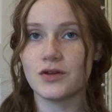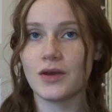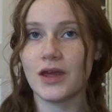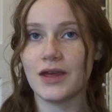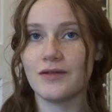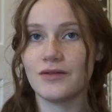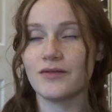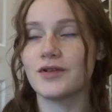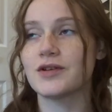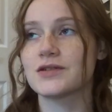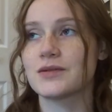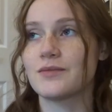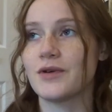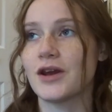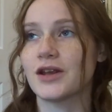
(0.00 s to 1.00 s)
you can't even
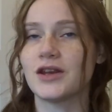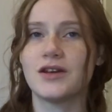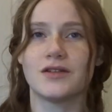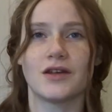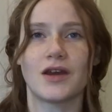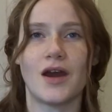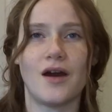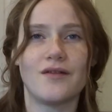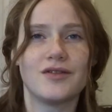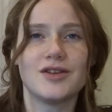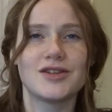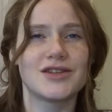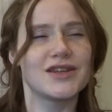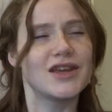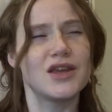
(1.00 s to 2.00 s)
realize I'm pregnant. Like
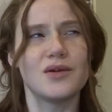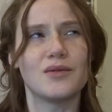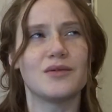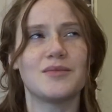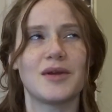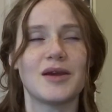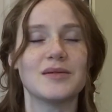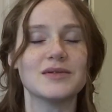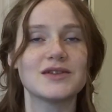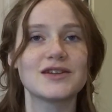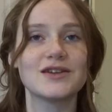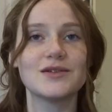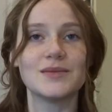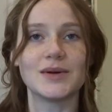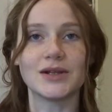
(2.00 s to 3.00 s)
obviously you wouldn't be able
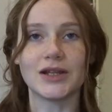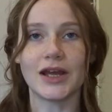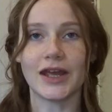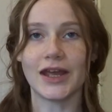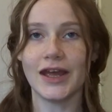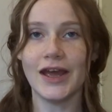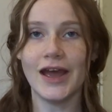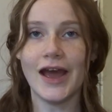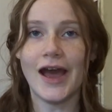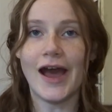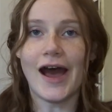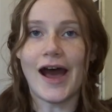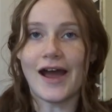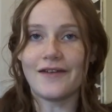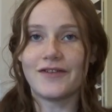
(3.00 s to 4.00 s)
to, but like,
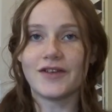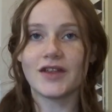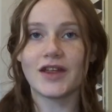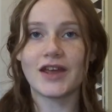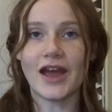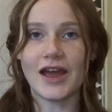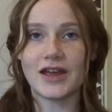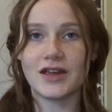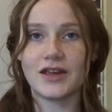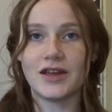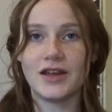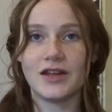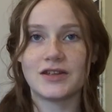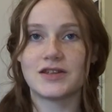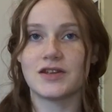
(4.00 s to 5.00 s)
I feel like I
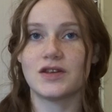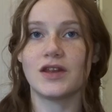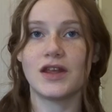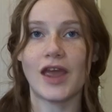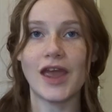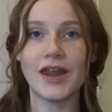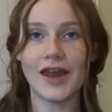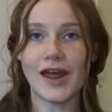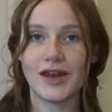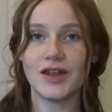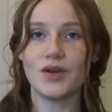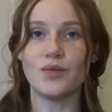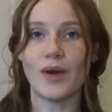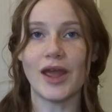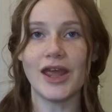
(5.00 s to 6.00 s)
didn't gain
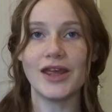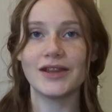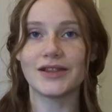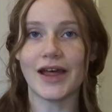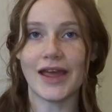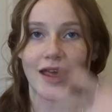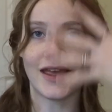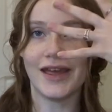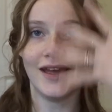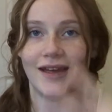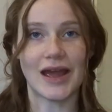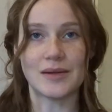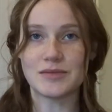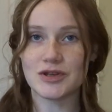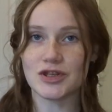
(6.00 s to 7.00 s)
any weight. Like
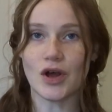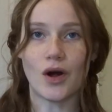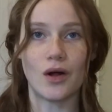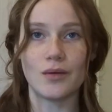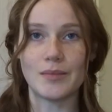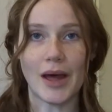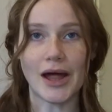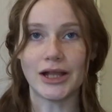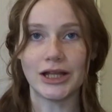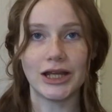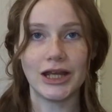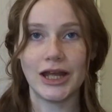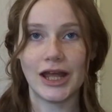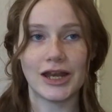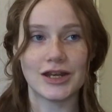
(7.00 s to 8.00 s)
I'm just all
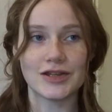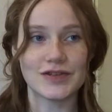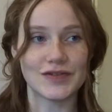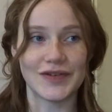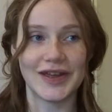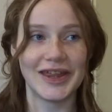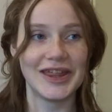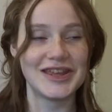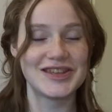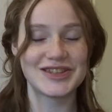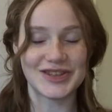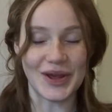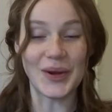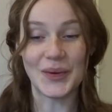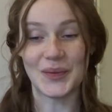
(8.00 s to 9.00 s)
belly and it's really
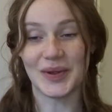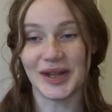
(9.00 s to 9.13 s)
so